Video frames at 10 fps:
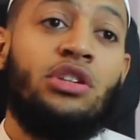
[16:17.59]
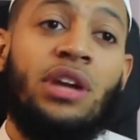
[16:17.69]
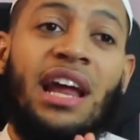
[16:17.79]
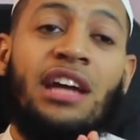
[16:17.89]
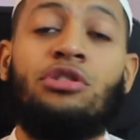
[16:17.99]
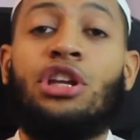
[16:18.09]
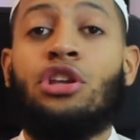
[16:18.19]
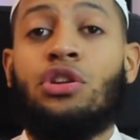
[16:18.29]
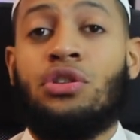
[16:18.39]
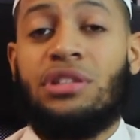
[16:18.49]
you can actually
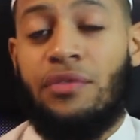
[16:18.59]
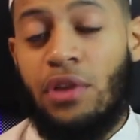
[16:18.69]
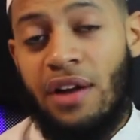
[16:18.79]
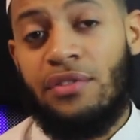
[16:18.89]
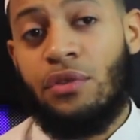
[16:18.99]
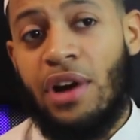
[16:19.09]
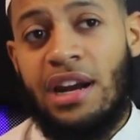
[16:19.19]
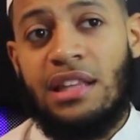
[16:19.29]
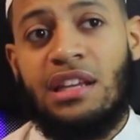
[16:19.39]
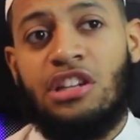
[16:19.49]
use, if you have the right
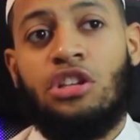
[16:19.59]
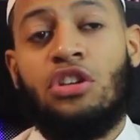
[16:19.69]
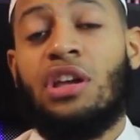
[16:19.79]
intention,